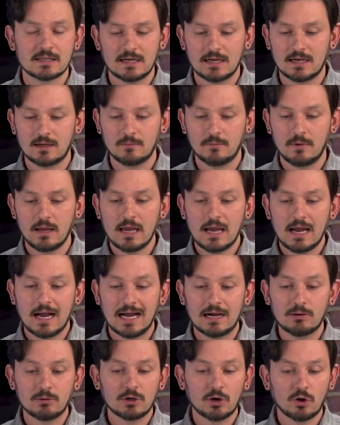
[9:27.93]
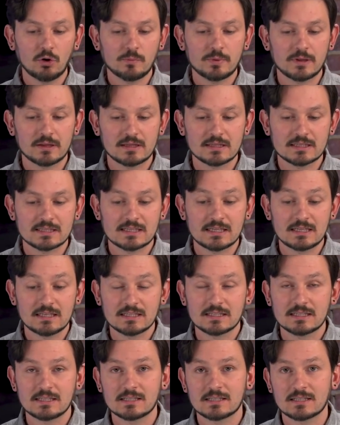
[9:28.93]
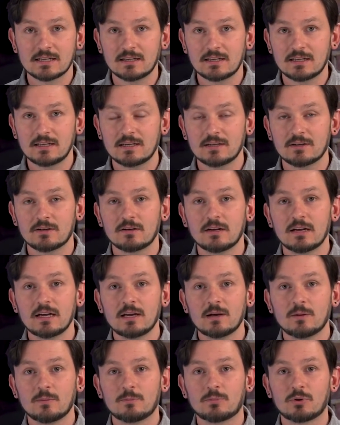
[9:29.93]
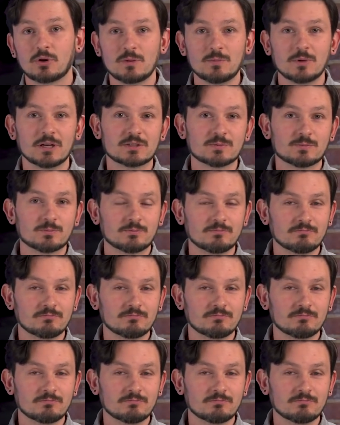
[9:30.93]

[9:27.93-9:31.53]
I would hope that this CDC study here pretty much